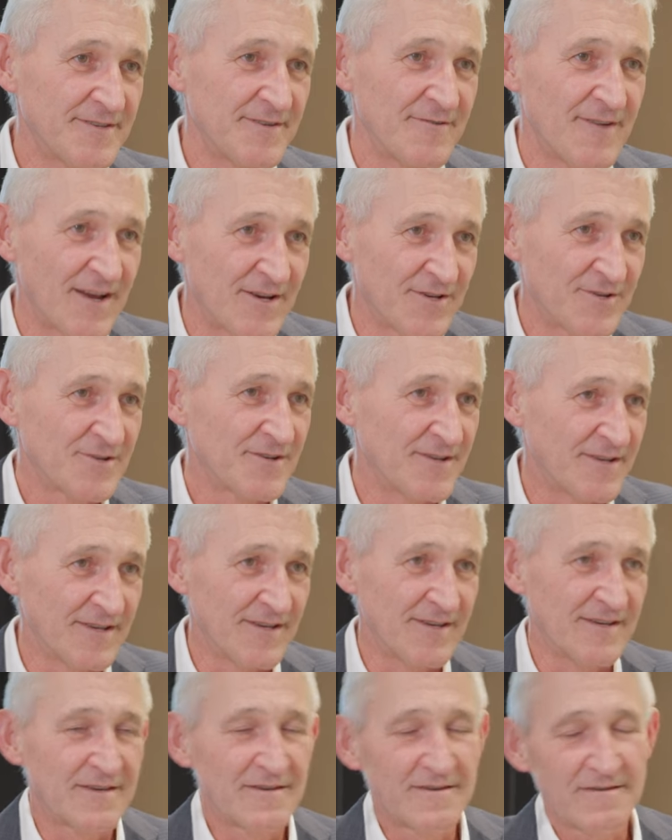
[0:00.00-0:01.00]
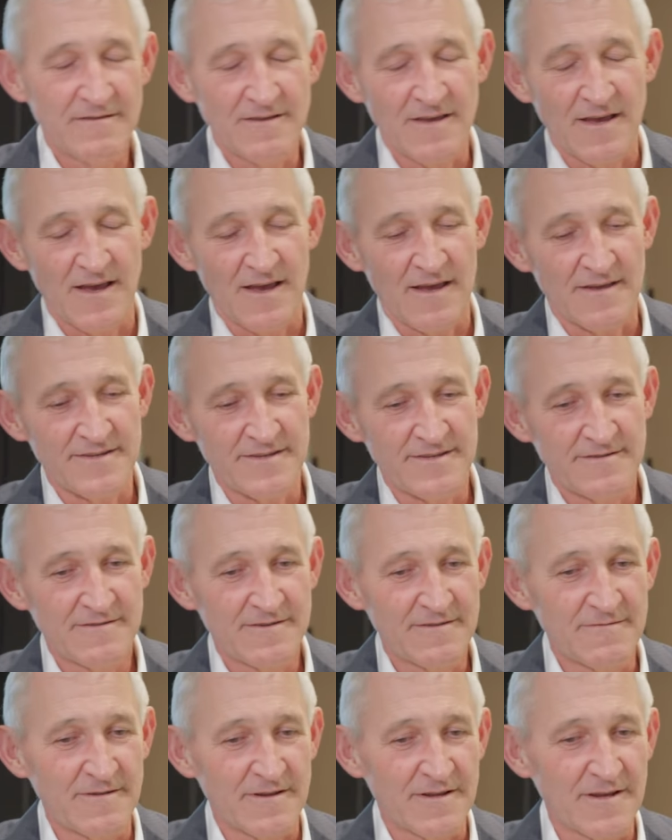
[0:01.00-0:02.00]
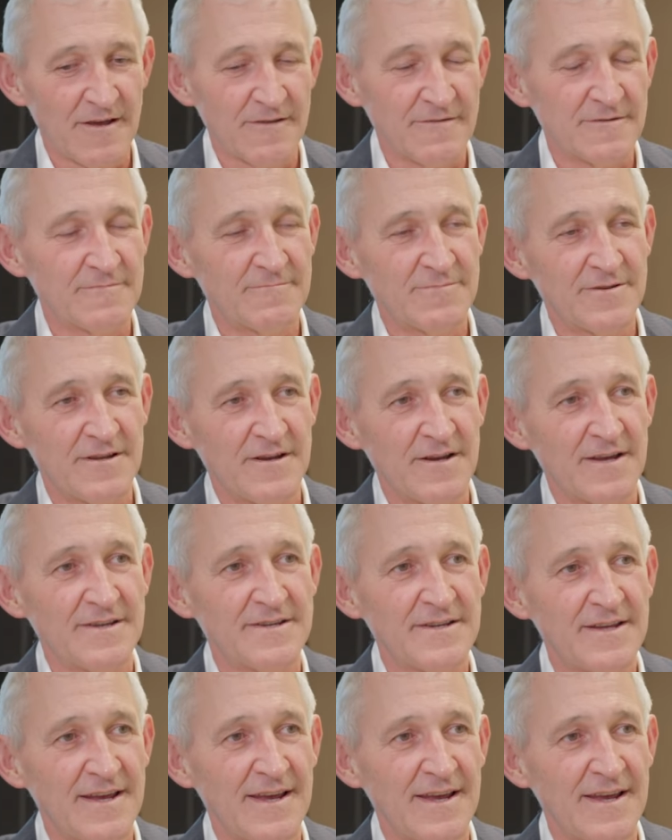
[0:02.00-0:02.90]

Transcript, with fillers: They're actually uh, code compliant,